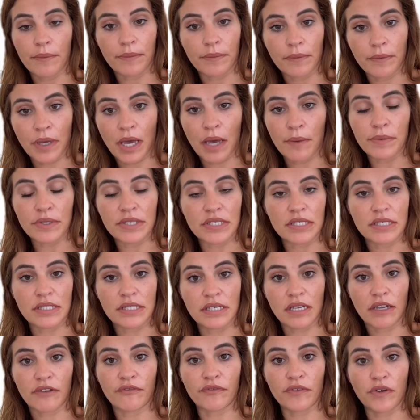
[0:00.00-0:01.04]
cupboards and
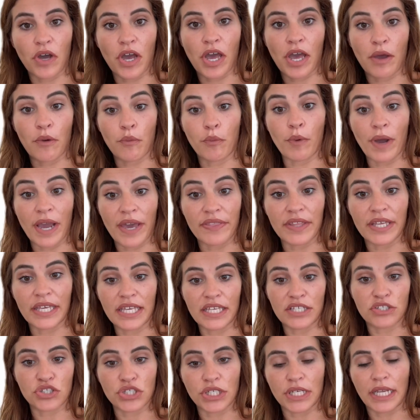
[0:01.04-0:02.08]
stuff where the
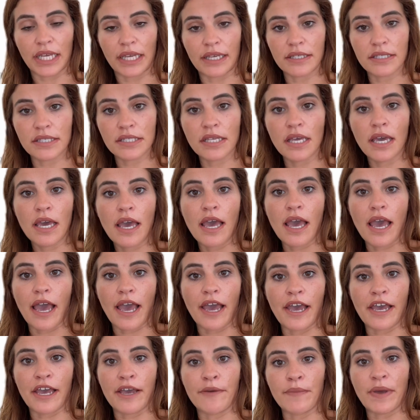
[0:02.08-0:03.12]
kitchen is.
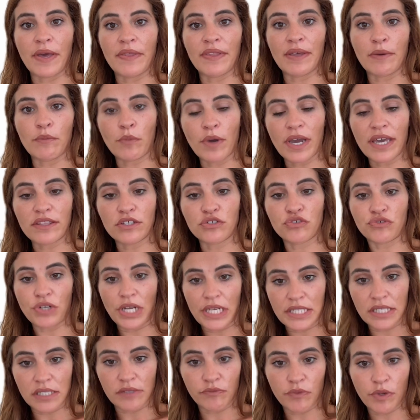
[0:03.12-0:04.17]
And then where the
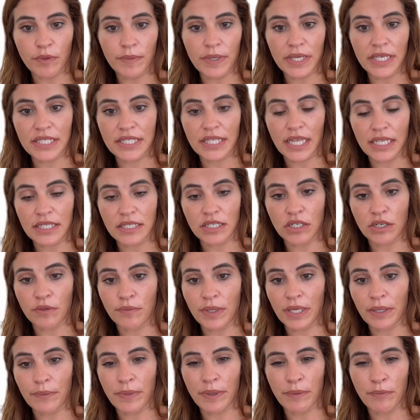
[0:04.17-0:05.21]
dressing room is, that's going to
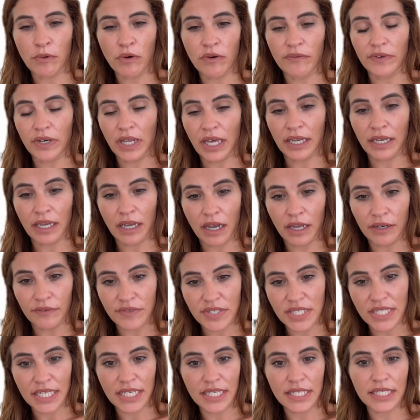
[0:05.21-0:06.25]
be a bit more of a kind of
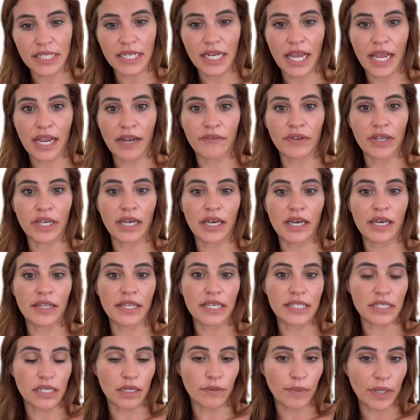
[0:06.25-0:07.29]
seating area.
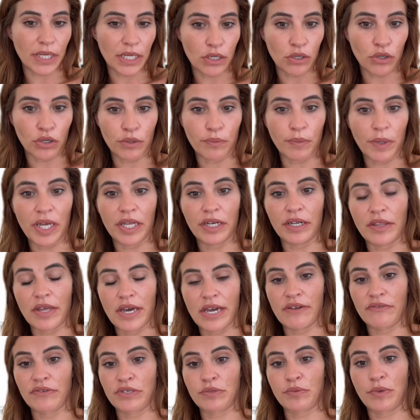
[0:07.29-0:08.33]
There's going to be a log burner
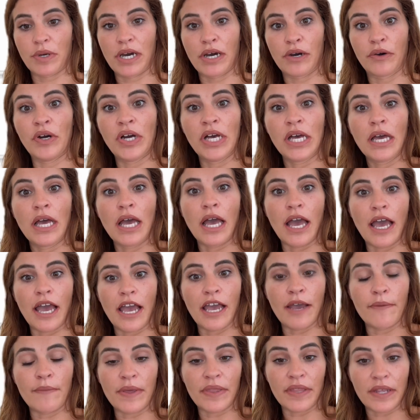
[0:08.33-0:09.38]
there as well.
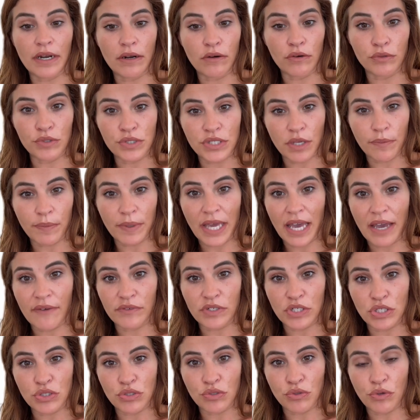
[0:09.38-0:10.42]
And then I'll also be
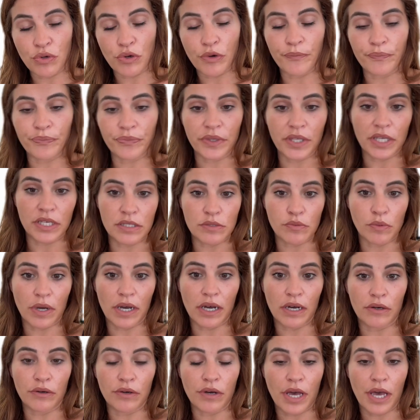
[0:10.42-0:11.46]
having a door as
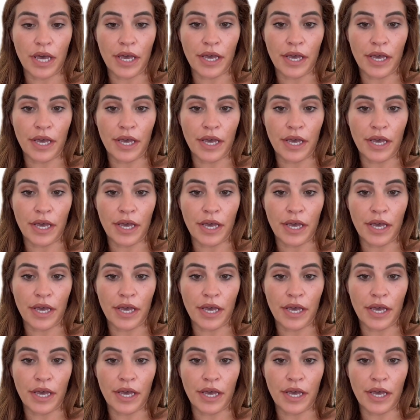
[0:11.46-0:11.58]
well